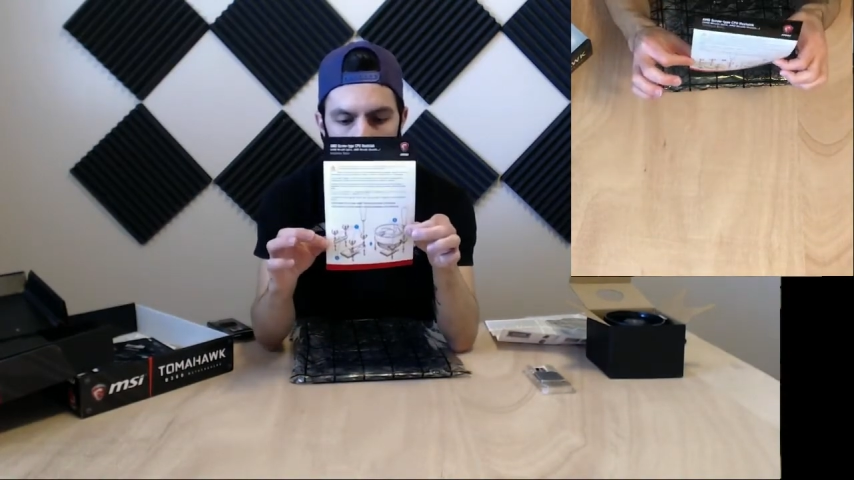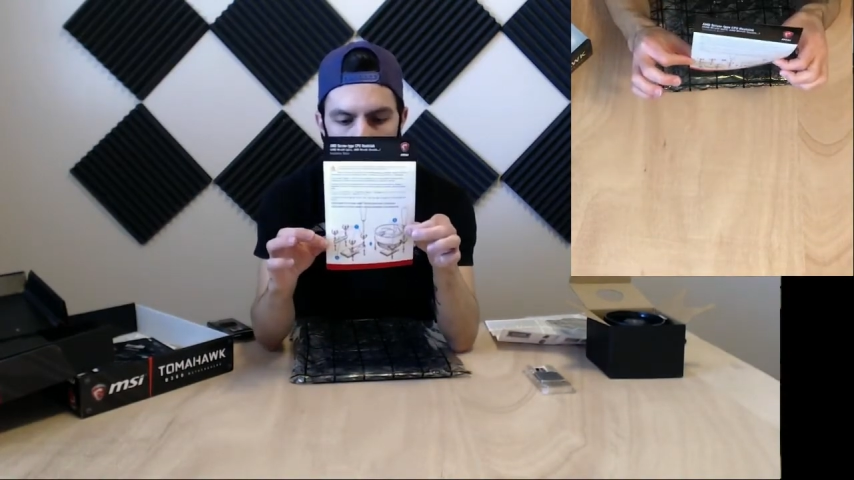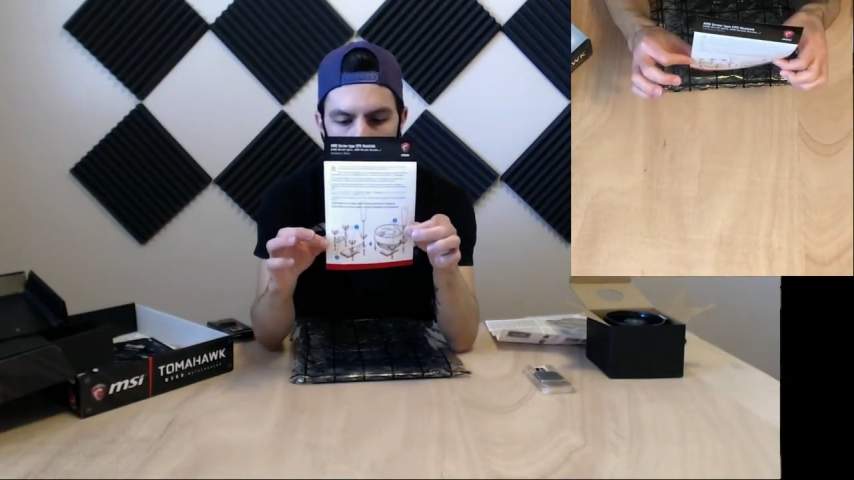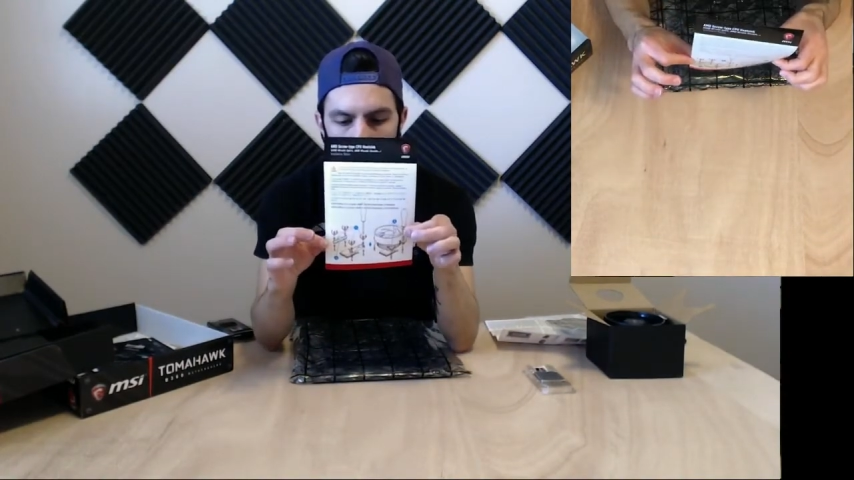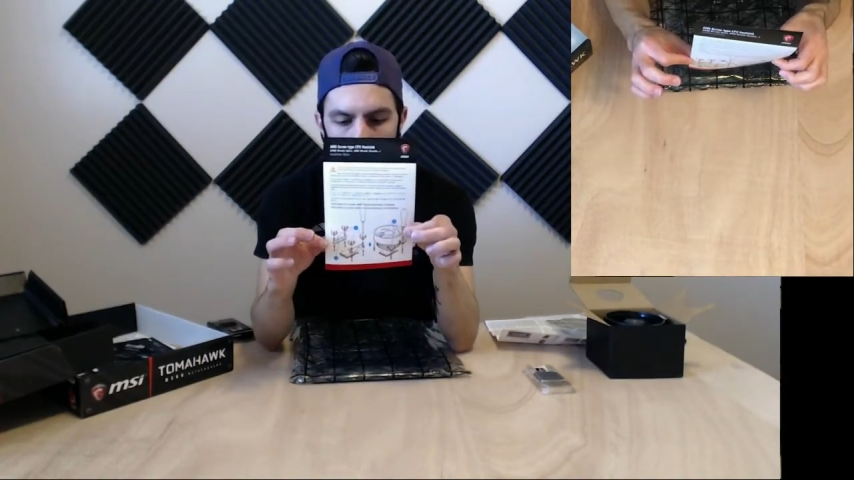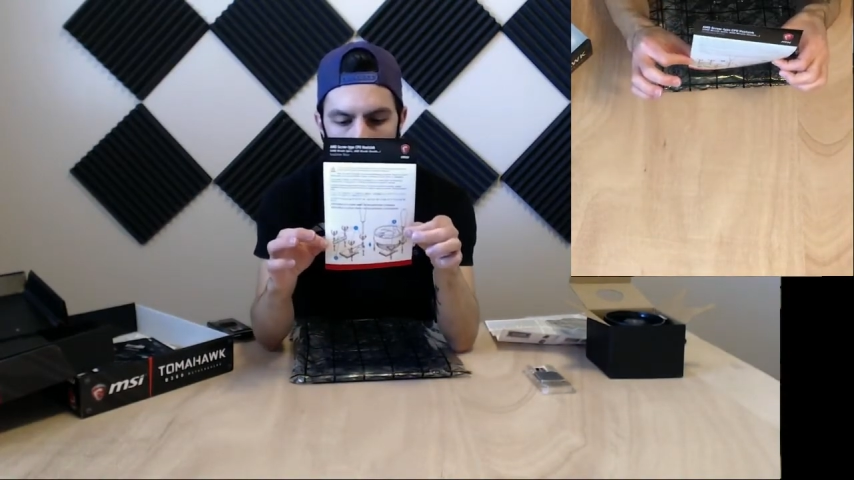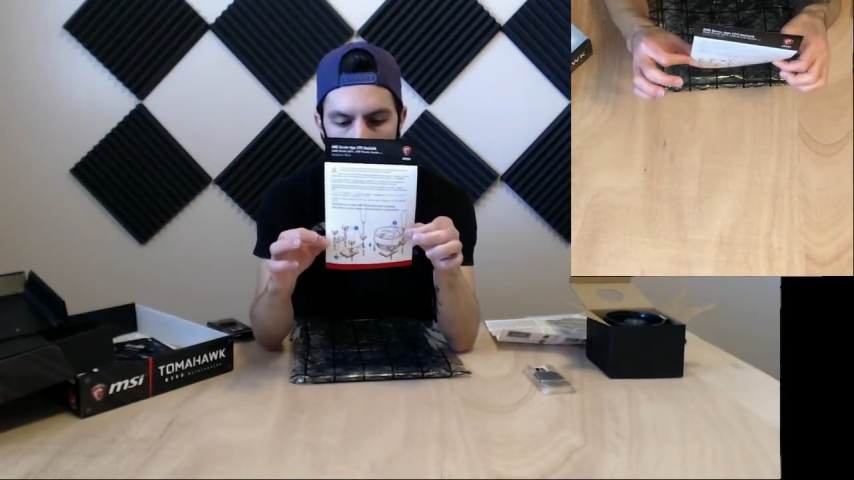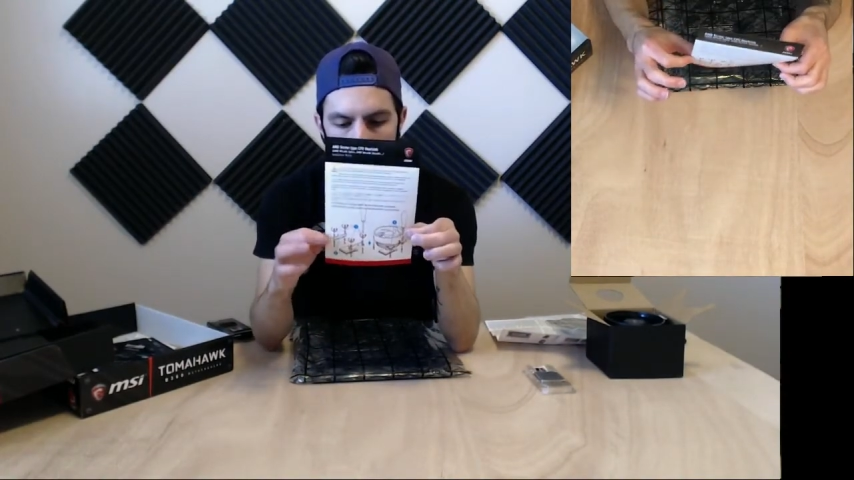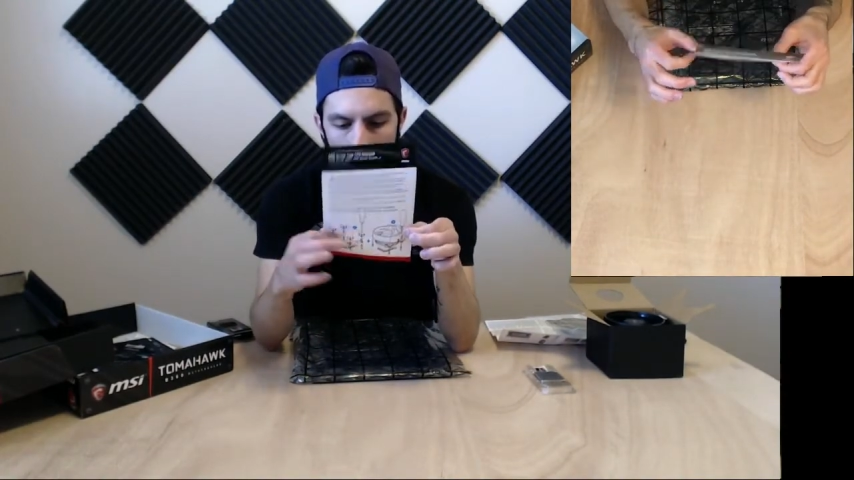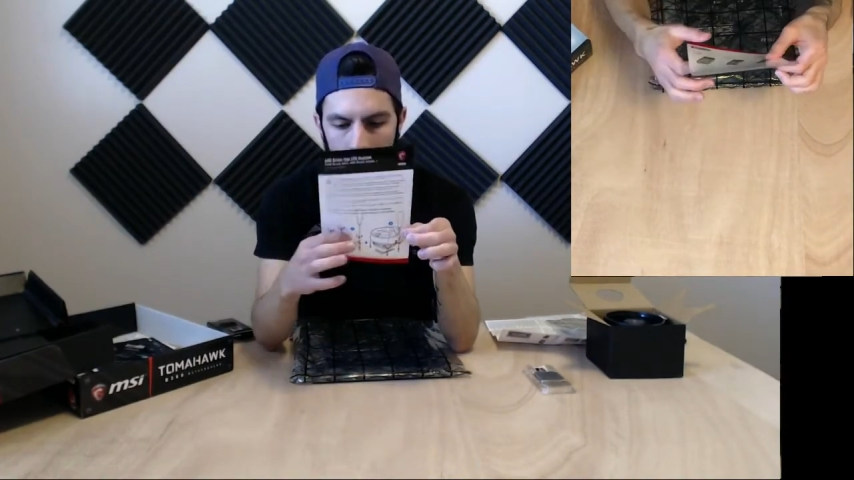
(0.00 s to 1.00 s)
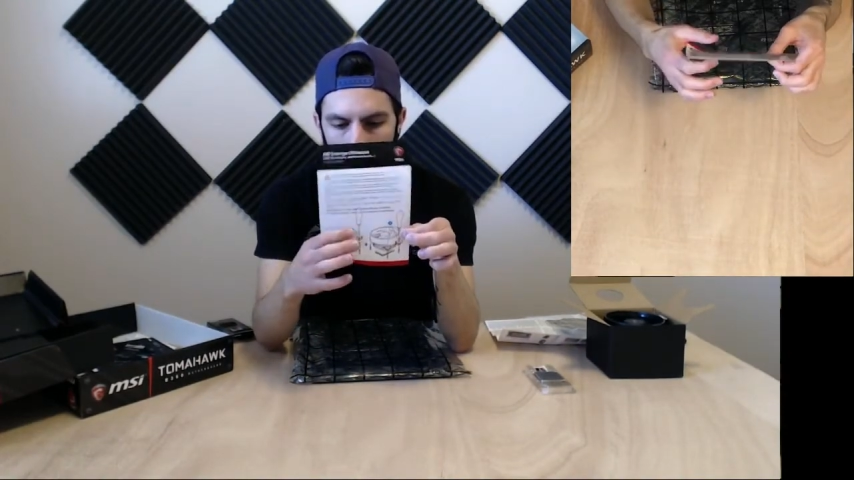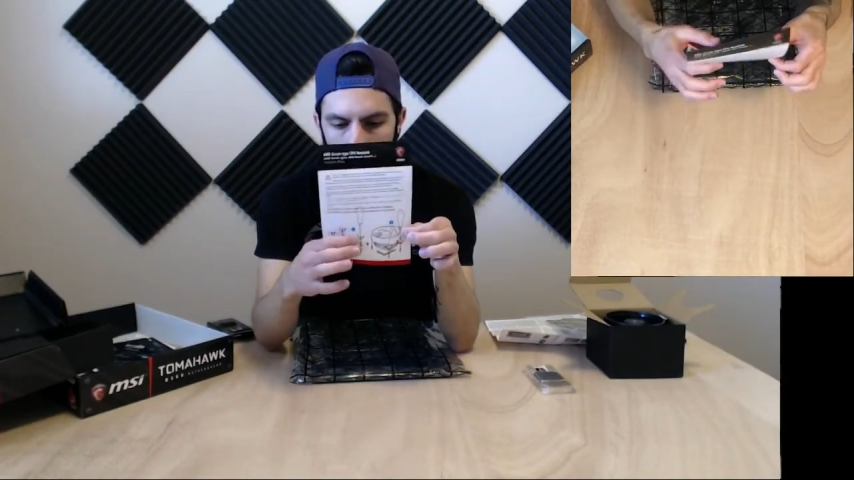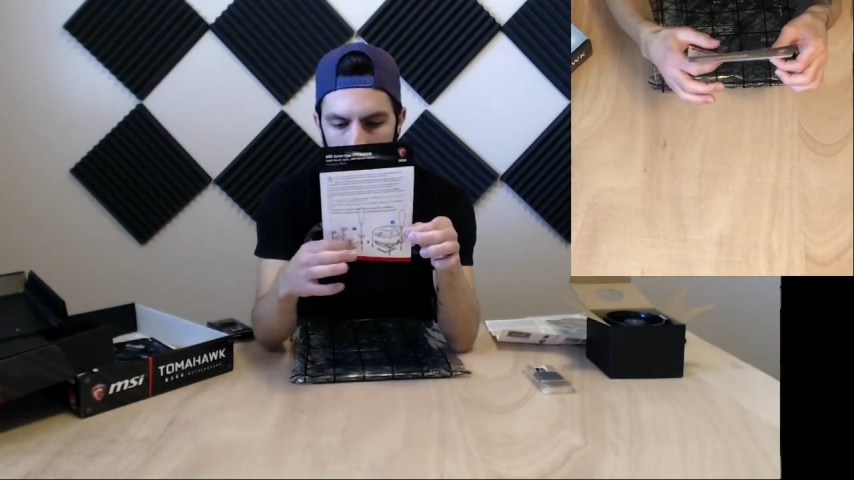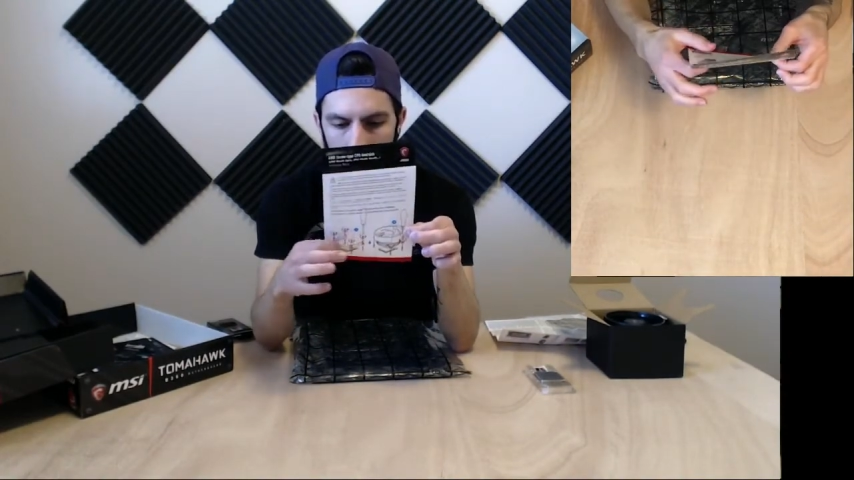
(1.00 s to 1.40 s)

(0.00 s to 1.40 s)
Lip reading: Spire, and kind of what